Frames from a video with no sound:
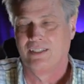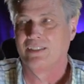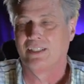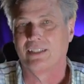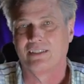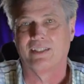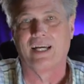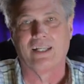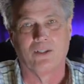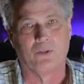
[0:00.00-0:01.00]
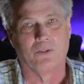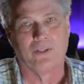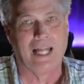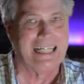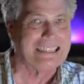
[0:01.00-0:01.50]
to get to that
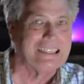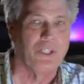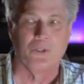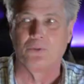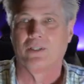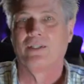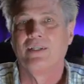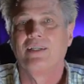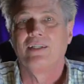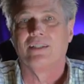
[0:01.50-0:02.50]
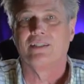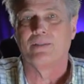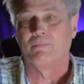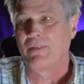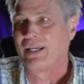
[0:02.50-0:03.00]
last note,
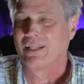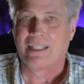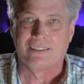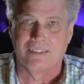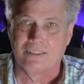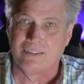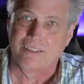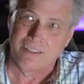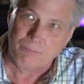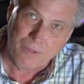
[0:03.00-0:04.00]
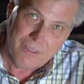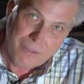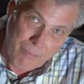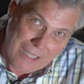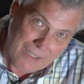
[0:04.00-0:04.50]
that last little cymbal in
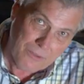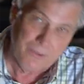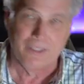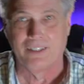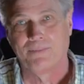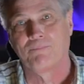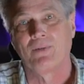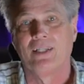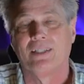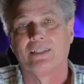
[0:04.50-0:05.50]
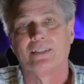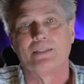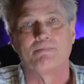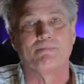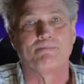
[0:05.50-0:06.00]
the back corner.
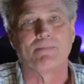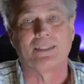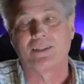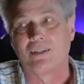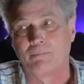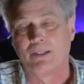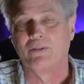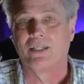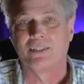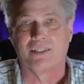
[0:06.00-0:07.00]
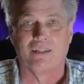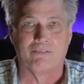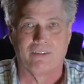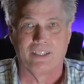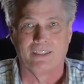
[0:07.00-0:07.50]
It's all about
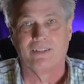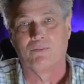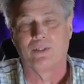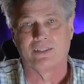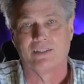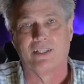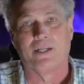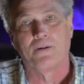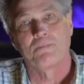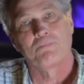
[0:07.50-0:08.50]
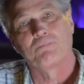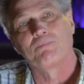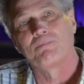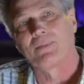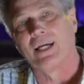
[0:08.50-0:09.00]
uncovering what's there.
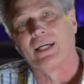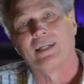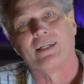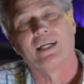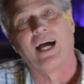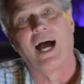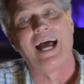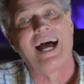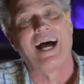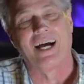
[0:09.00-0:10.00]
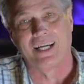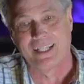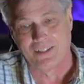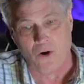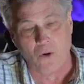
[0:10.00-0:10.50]
And
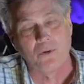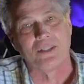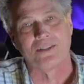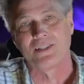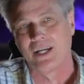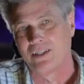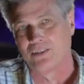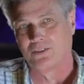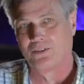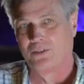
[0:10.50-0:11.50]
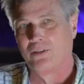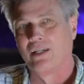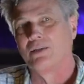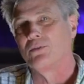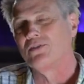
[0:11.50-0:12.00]
I owned a stereo store
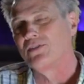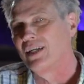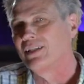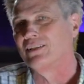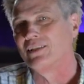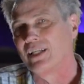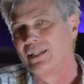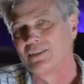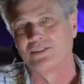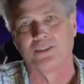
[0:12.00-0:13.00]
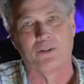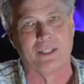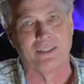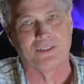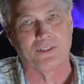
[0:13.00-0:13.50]
and I was selling the latest and
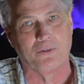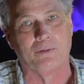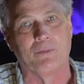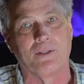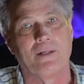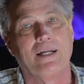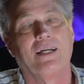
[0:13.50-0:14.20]
greatest equipment,